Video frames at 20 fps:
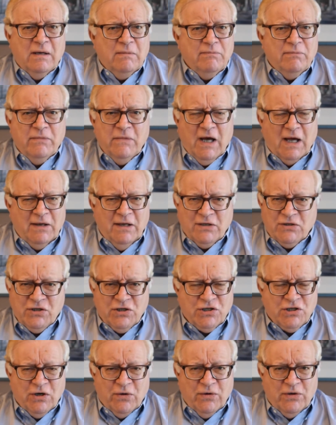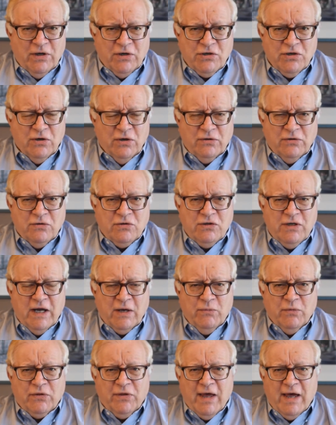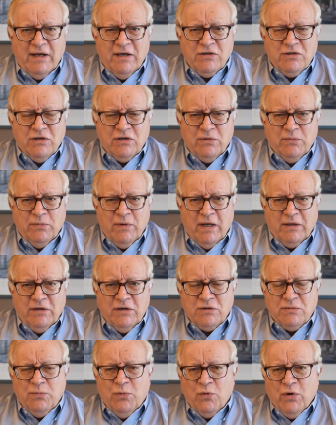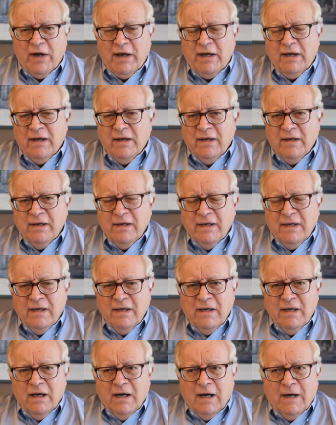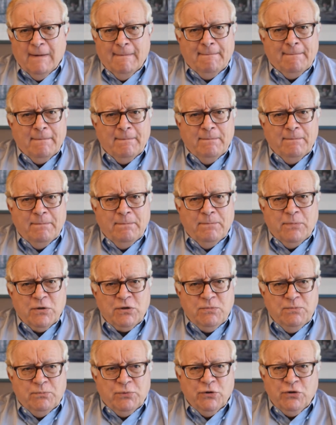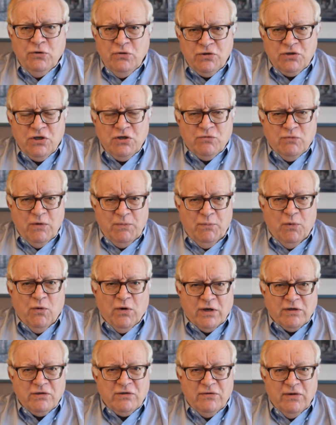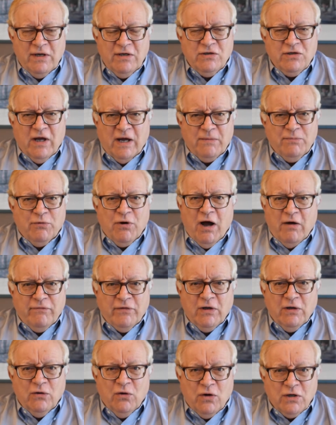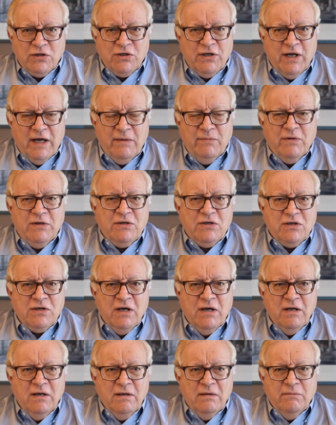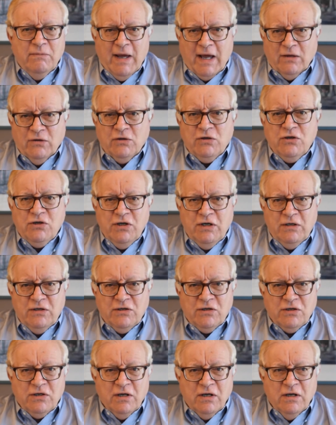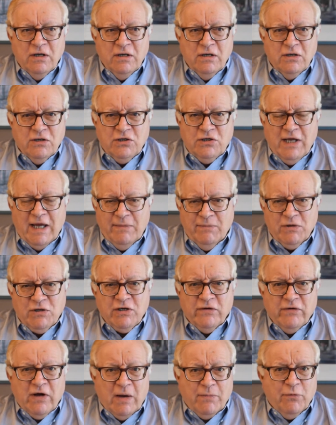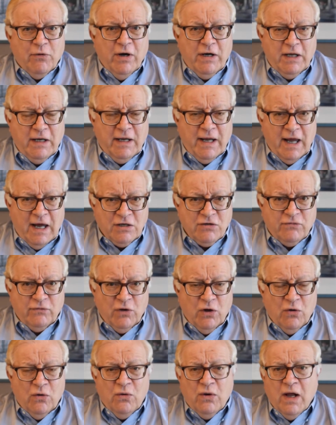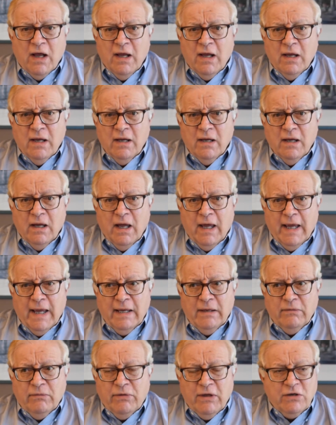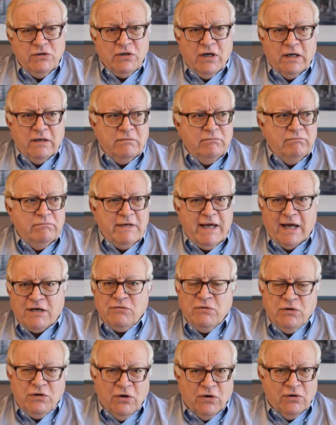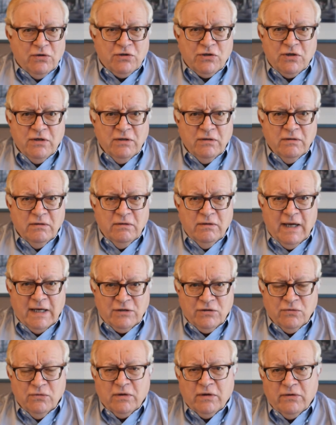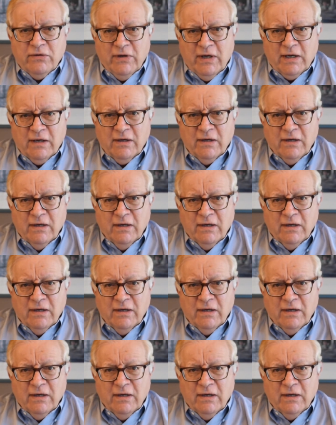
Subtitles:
Not necessary that you understand what that is at this point. But produces reports, things like profit and loss statements, balance sheets, statements of operating cash flow, and things like tax returns, that sort of thing.